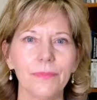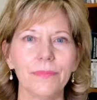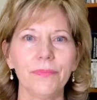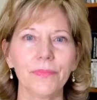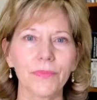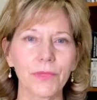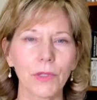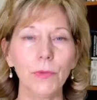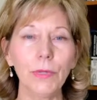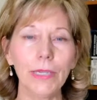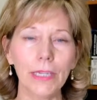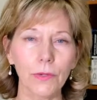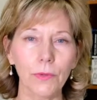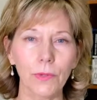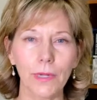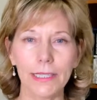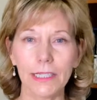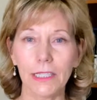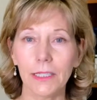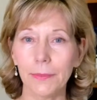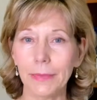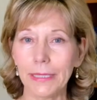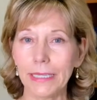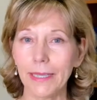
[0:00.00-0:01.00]
we don't want
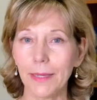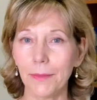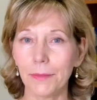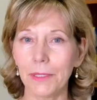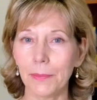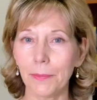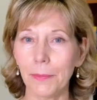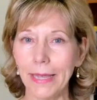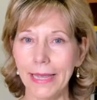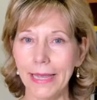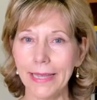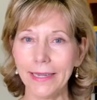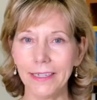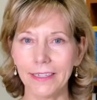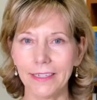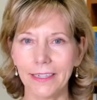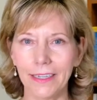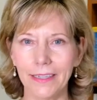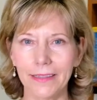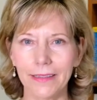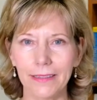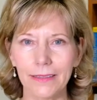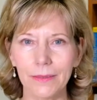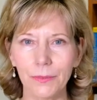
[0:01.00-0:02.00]
you to become dependent
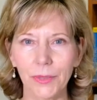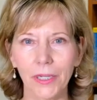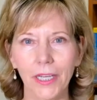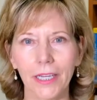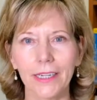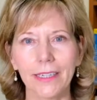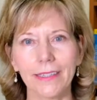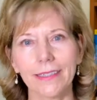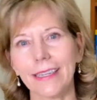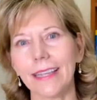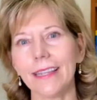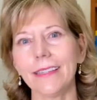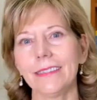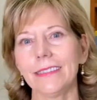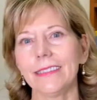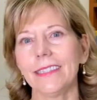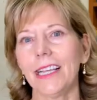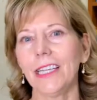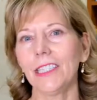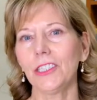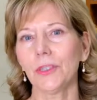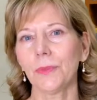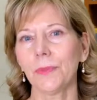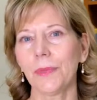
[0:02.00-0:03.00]
on this product. As a
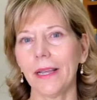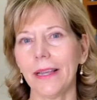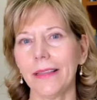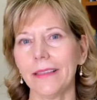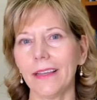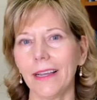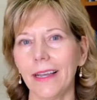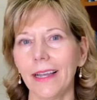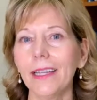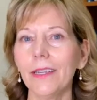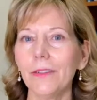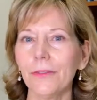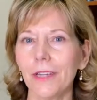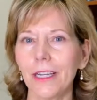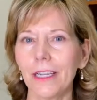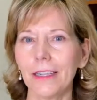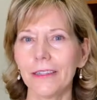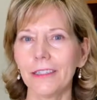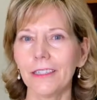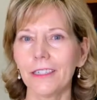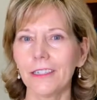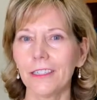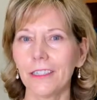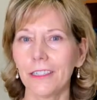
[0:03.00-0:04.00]
naturopath, I'd
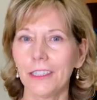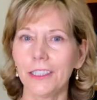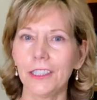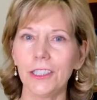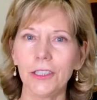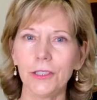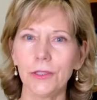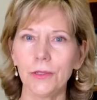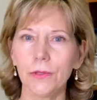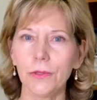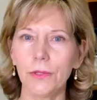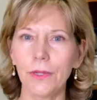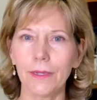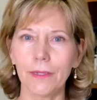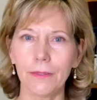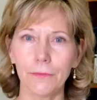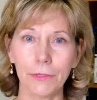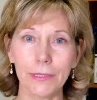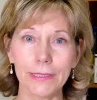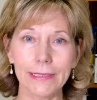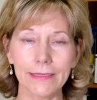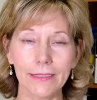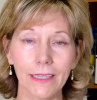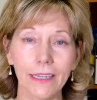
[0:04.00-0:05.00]
rather you
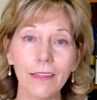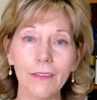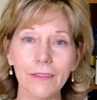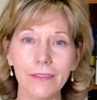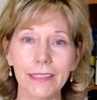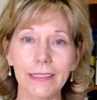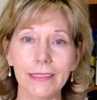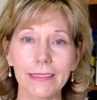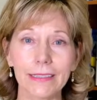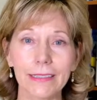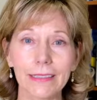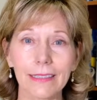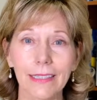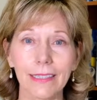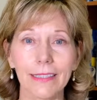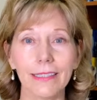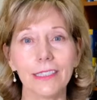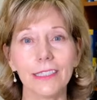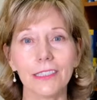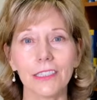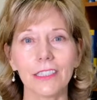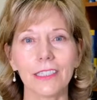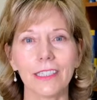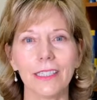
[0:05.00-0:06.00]
resolve this
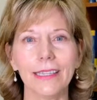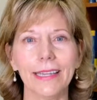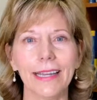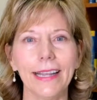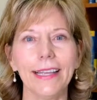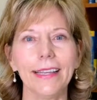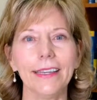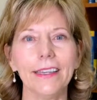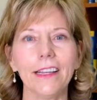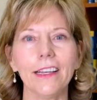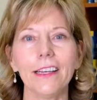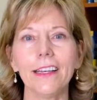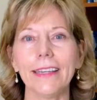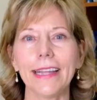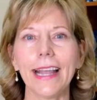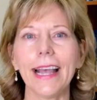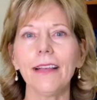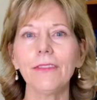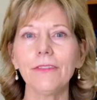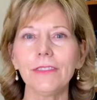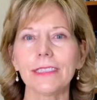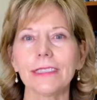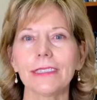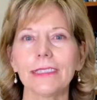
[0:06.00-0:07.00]
condition and not
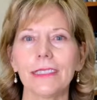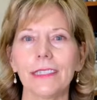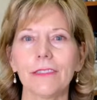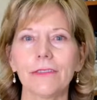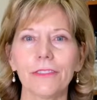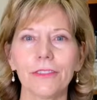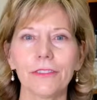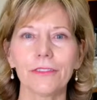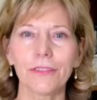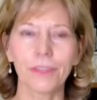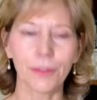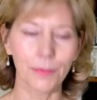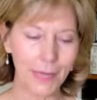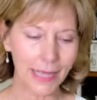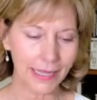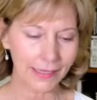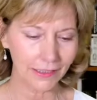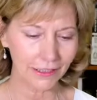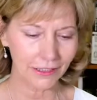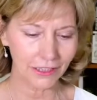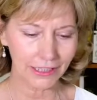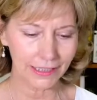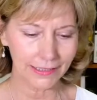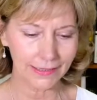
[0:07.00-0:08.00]
have to suffer from
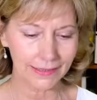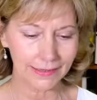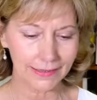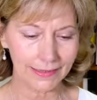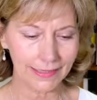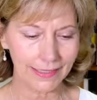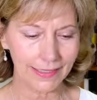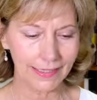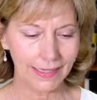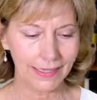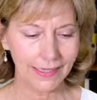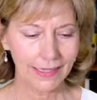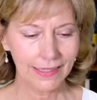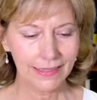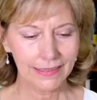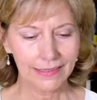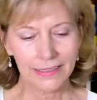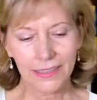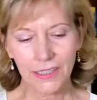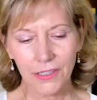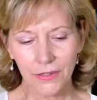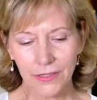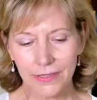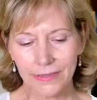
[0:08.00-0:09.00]
allergies.
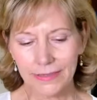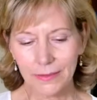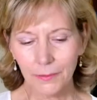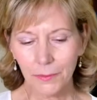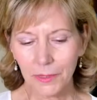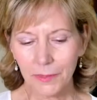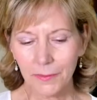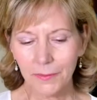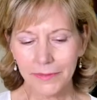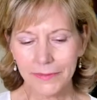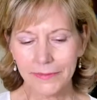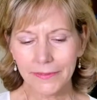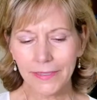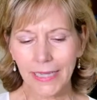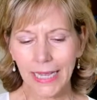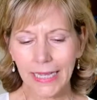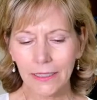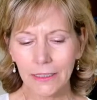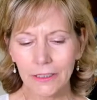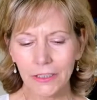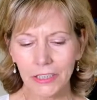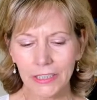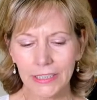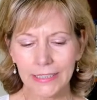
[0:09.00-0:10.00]
So the symptoms of
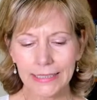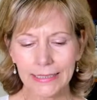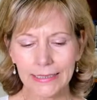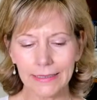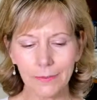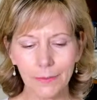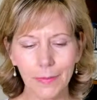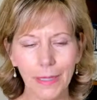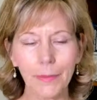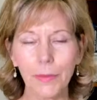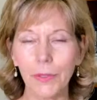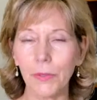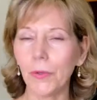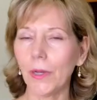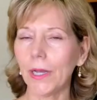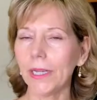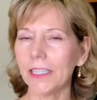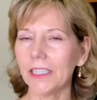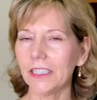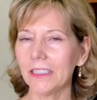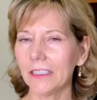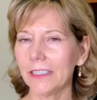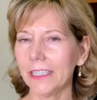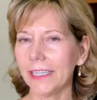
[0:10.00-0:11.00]
allergies, maybe while
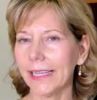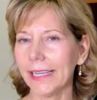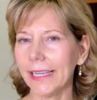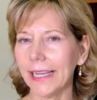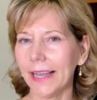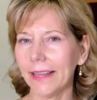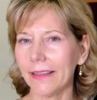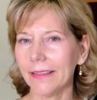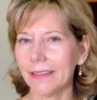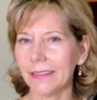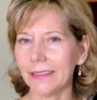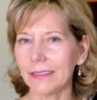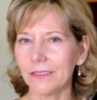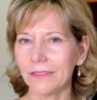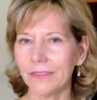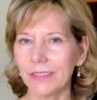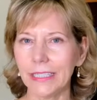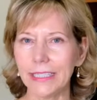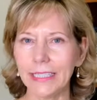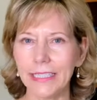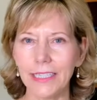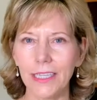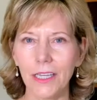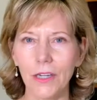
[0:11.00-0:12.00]
you're looking at this
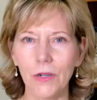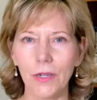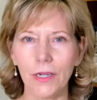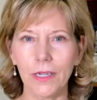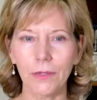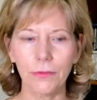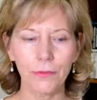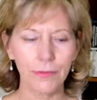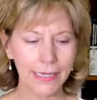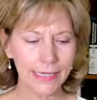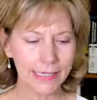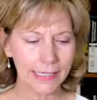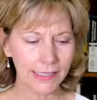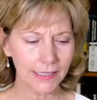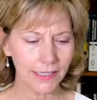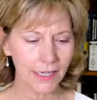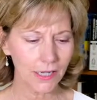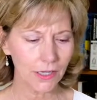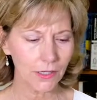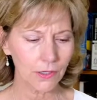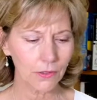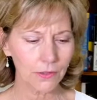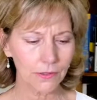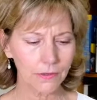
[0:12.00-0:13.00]
video, are runny
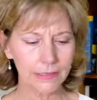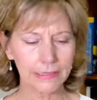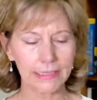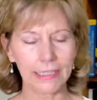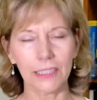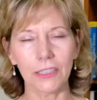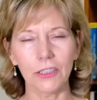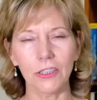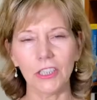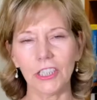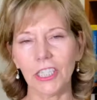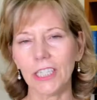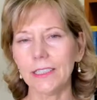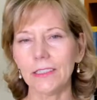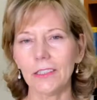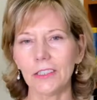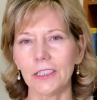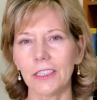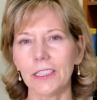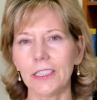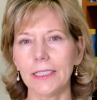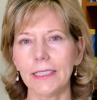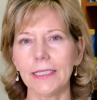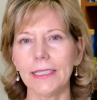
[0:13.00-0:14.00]
nose,
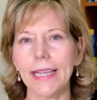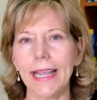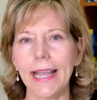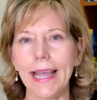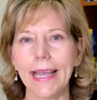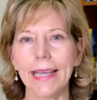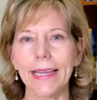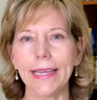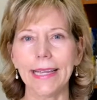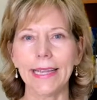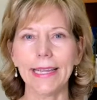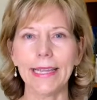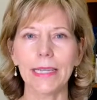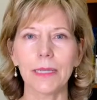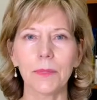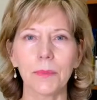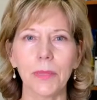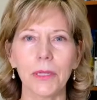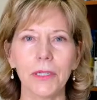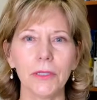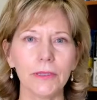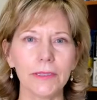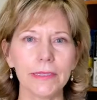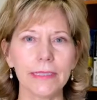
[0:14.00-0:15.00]
congestion, headache,
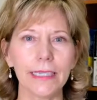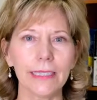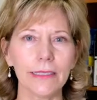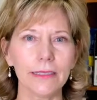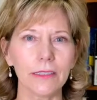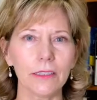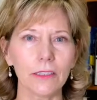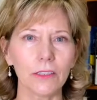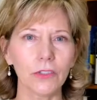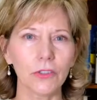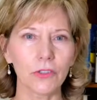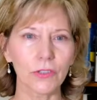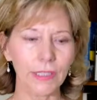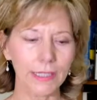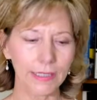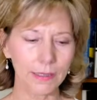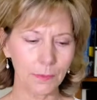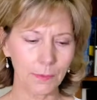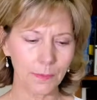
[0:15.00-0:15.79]
postnasal drip,